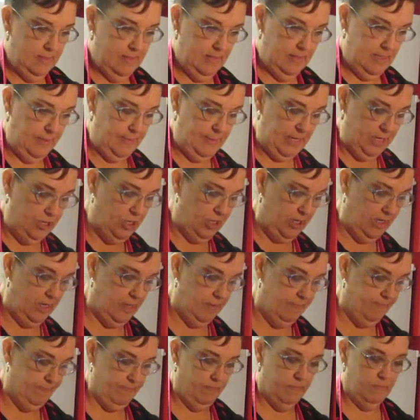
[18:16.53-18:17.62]
And then you're
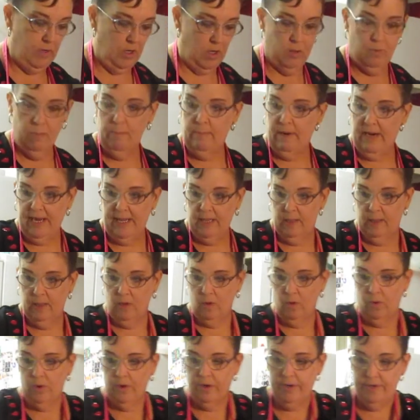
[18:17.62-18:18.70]
gonna, oh my
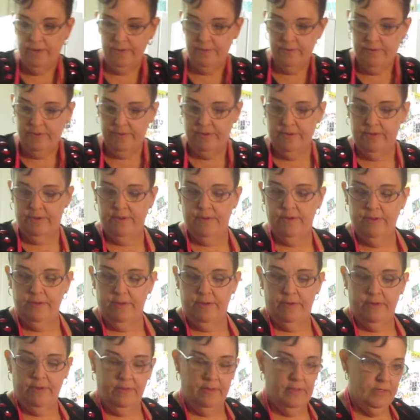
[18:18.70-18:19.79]
lord,
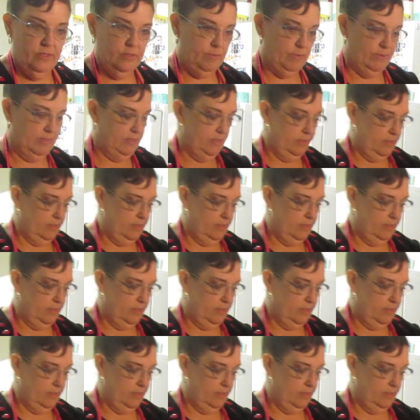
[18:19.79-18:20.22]
this one's